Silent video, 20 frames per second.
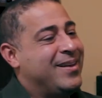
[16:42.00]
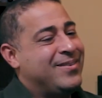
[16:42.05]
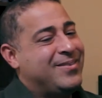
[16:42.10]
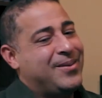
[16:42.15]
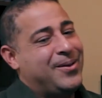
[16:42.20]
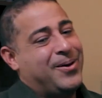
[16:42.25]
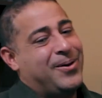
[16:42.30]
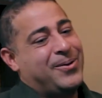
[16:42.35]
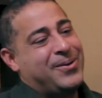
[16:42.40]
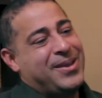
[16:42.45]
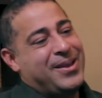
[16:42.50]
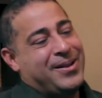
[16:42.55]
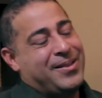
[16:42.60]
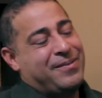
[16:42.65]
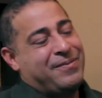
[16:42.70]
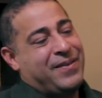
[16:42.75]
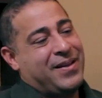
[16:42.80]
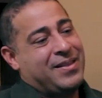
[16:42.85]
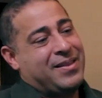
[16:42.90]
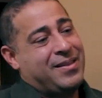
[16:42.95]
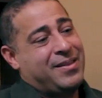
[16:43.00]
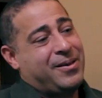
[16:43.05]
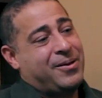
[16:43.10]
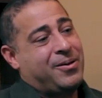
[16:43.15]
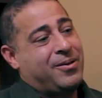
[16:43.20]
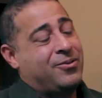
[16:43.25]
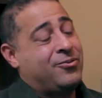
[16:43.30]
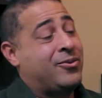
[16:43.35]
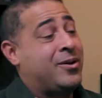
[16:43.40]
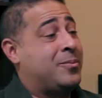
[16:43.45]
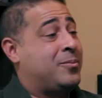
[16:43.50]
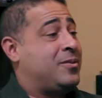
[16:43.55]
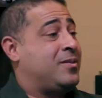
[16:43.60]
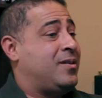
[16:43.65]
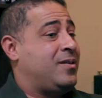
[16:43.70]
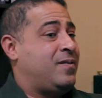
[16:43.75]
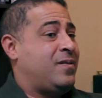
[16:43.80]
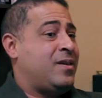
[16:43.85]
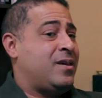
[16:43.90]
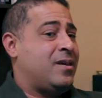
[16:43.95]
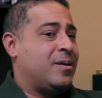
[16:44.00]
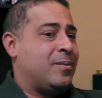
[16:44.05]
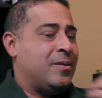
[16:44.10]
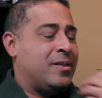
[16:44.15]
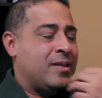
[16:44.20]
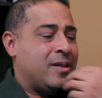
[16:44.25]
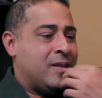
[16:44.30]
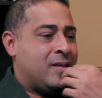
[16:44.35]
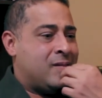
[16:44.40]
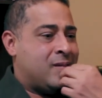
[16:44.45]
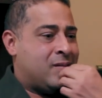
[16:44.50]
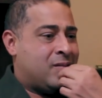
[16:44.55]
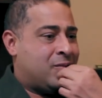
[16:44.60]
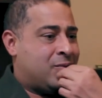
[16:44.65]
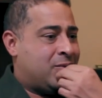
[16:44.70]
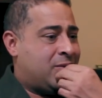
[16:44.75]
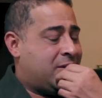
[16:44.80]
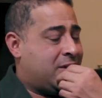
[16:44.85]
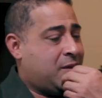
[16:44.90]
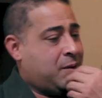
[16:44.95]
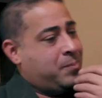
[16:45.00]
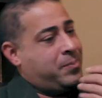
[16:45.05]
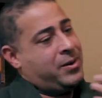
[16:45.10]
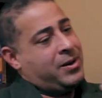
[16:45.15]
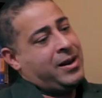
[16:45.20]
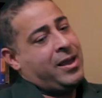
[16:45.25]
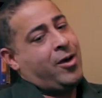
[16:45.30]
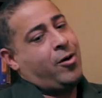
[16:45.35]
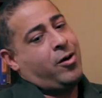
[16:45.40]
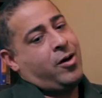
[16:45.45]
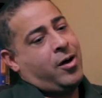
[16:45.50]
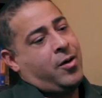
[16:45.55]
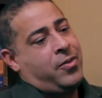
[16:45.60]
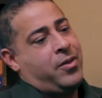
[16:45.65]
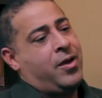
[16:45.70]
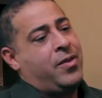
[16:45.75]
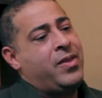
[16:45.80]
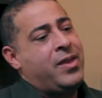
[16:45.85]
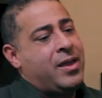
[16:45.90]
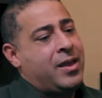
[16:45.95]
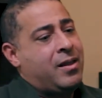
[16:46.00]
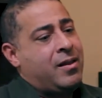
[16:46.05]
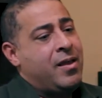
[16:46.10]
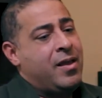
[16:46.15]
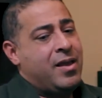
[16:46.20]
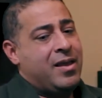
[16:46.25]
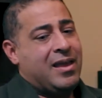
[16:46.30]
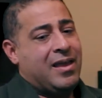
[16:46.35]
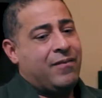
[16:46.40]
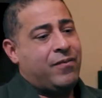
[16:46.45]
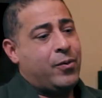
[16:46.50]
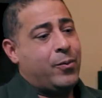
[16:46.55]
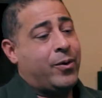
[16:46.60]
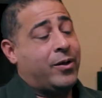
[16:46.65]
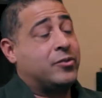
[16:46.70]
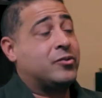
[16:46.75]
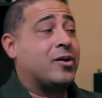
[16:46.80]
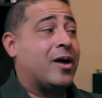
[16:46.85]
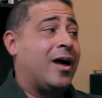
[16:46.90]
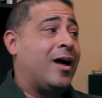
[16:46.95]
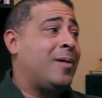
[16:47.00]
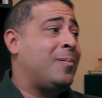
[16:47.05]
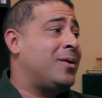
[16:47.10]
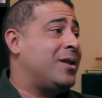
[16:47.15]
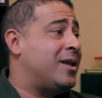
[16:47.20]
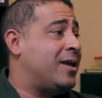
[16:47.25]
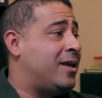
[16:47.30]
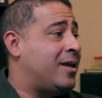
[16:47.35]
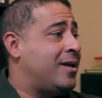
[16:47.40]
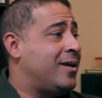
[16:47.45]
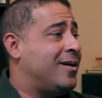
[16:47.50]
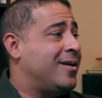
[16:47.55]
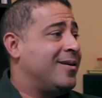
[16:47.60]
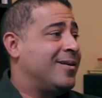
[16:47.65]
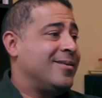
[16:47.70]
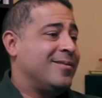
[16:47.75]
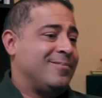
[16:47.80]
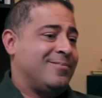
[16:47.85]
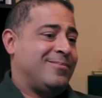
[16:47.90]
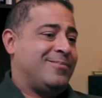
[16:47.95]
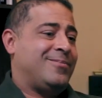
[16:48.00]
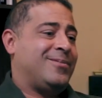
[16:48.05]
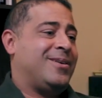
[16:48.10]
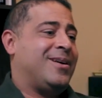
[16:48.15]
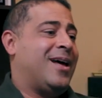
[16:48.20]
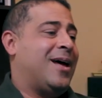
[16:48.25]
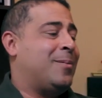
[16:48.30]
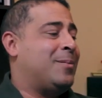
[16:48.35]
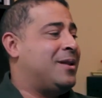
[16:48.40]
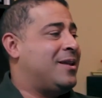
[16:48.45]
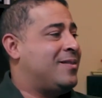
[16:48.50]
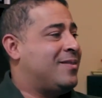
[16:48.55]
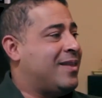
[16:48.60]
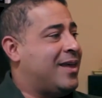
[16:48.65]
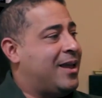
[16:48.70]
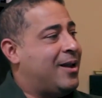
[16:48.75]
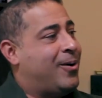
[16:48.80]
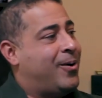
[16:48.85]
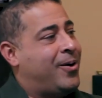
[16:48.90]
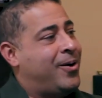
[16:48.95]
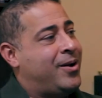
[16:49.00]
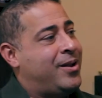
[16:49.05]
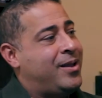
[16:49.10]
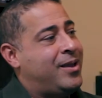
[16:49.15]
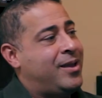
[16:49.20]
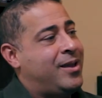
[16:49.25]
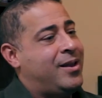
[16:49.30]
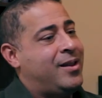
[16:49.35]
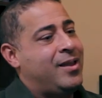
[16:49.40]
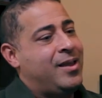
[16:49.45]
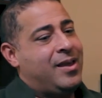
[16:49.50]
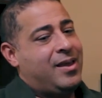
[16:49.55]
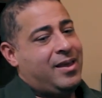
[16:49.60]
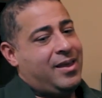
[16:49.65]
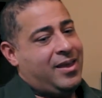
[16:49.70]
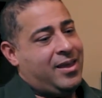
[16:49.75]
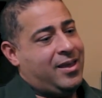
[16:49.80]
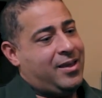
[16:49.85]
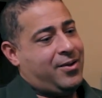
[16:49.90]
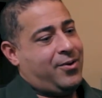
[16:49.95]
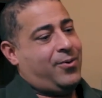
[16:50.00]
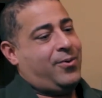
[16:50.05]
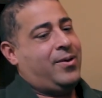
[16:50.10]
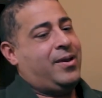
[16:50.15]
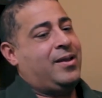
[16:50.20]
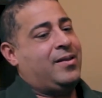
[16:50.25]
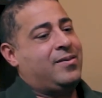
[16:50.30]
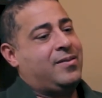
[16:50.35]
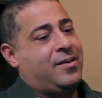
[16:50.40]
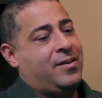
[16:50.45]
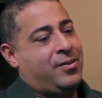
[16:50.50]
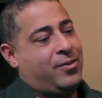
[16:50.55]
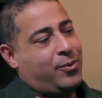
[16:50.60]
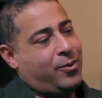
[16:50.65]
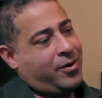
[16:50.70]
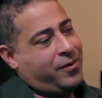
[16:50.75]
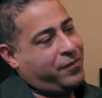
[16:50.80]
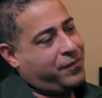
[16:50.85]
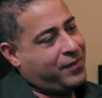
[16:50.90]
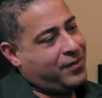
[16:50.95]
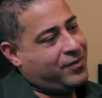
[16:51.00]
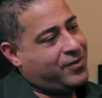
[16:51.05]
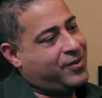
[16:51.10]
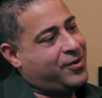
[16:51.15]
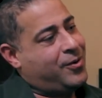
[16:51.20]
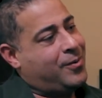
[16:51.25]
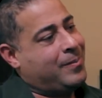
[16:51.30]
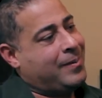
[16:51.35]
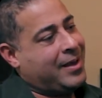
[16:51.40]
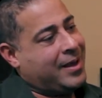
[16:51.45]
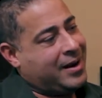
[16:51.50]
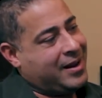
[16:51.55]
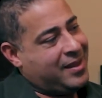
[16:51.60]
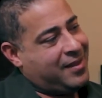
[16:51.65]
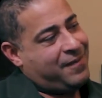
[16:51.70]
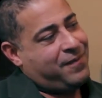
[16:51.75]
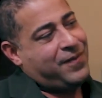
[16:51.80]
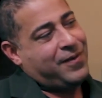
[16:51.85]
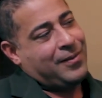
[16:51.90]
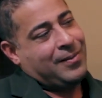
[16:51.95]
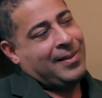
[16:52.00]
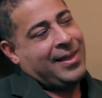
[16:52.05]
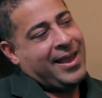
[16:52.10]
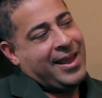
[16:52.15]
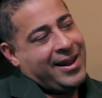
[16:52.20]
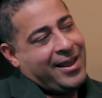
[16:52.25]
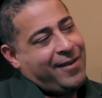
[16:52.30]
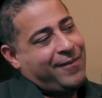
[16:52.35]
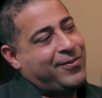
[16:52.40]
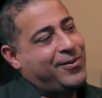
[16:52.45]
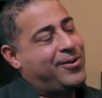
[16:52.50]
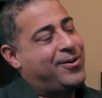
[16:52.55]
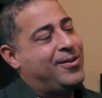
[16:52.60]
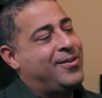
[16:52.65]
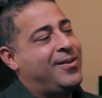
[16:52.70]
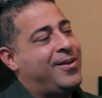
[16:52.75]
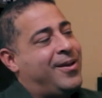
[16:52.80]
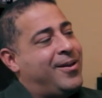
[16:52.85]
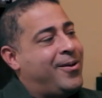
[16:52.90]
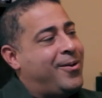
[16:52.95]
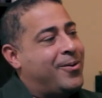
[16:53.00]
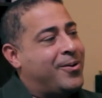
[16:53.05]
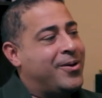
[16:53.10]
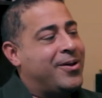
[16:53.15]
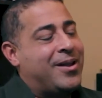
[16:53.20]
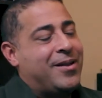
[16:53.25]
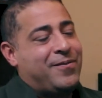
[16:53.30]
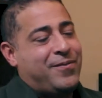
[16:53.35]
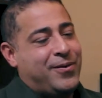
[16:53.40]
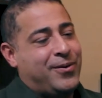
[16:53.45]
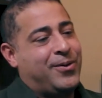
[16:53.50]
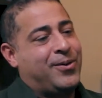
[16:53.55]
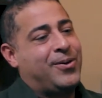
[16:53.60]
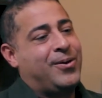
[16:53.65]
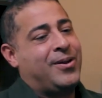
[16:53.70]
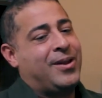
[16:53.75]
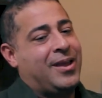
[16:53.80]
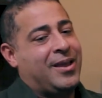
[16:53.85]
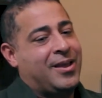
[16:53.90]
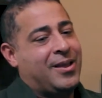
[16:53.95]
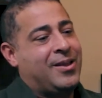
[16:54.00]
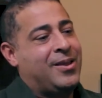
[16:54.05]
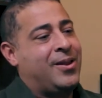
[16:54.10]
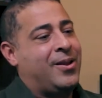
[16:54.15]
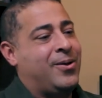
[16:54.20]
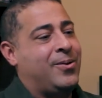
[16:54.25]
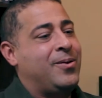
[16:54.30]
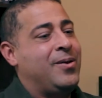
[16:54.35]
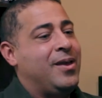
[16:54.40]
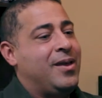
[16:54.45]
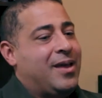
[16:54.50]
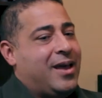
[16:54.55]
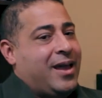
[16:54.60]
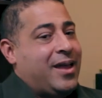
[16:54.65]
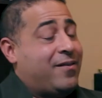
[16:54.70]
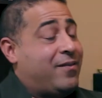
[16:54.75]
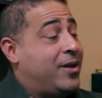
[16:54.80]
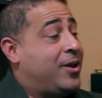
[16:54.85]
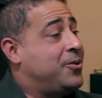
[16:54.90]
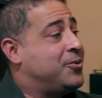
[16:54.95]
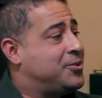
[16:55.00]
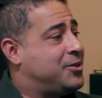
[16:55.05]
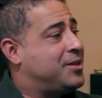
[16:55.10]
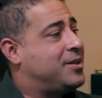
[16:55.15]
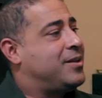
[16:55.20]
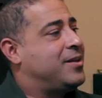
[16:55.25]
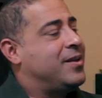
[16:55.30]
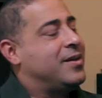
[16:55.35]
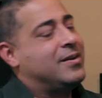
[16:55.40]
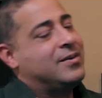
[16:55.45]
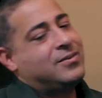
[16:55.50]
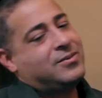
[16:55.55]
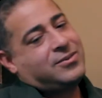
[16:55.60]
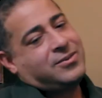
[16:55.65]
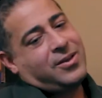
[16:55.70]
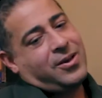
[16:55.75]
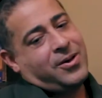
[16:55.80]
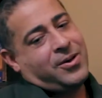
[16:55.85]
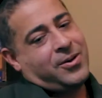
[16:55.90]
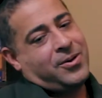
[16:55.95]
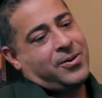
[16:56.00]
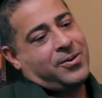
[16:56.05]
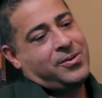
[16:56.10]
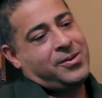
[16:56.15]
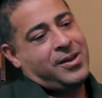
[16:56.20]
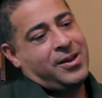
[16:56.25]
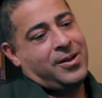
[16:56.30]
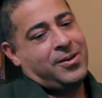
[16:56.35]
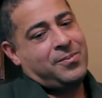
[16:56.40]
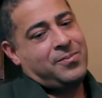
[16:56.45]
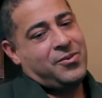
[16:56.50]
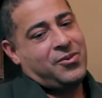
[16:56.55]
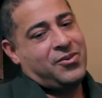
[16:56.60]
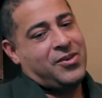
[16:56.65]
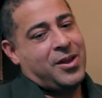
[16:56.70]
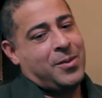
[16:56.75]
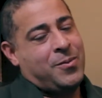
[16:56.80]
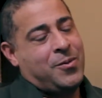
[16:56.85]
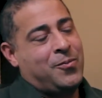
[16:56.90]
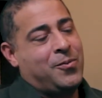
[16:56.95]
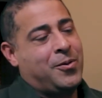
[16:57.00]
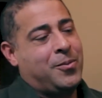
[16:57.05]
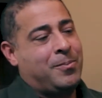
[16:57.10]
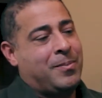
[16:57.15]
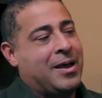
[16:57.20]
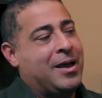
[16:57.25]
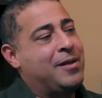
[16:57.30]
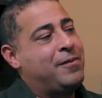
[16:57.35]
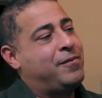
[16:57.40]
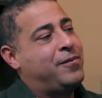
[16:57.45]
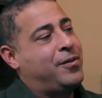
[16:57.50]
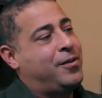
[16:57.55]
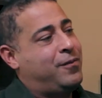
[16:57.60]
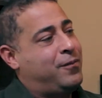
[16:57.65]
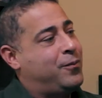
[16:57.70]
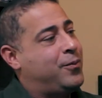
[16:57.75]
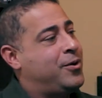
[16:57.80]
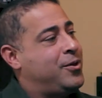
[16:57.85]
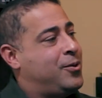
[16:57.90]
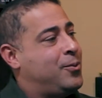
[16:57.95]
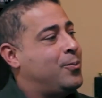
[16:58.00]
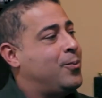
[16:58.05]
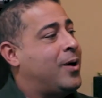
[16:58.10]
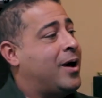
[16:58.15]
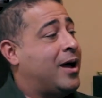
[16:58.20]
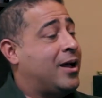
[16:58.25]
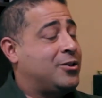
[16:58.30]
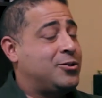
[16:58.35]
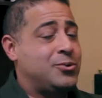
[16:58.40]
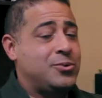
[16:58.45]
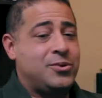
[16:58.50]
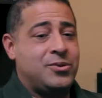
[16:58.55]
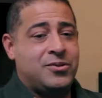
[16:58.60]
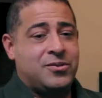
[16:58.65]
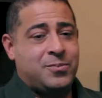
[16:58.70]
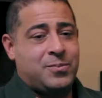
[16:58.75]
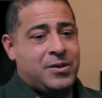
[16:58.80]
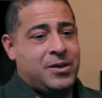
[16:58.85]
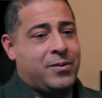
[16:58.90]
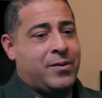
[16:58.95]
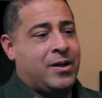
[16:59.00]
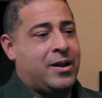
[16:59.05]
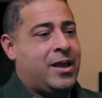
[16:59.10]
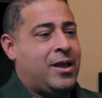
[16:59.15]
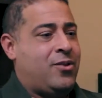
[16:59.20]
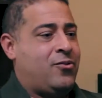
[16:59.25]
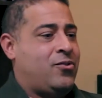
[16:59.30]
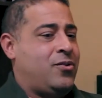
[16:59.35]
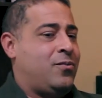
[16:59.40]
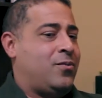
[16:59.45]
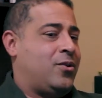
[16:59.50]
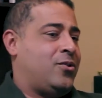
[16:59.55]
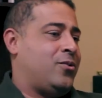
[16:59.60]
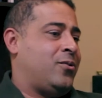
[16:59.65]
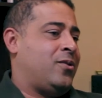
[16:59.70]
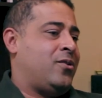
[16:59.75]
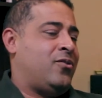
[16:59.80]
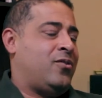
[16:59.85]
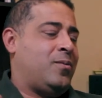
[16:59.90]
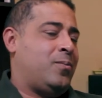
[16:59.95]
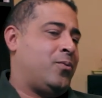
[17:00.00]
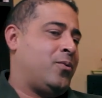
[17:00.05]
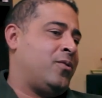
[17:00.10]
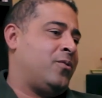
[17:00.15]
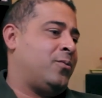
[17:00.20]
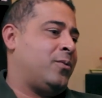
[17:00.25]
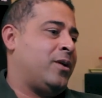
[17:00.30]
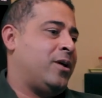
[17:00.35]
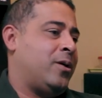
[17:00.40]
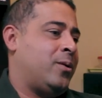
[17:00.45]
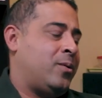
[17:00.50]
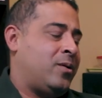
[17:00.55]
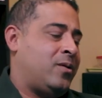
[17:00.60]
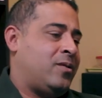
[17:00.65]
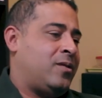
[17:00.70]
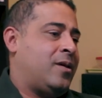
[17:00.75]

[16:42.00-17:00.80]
So the fact that they call it drama TV, is your indicator. But now, on the other hand, if you watch comedy, when comedy is lighthearted, it creates endorphins in your body. You feel light after you're done. Oh, good, I feel good. I can, I have energy. So, you just got to be real mindful of what you watch, who you speak around. Energy rich or energy poor is what I always say.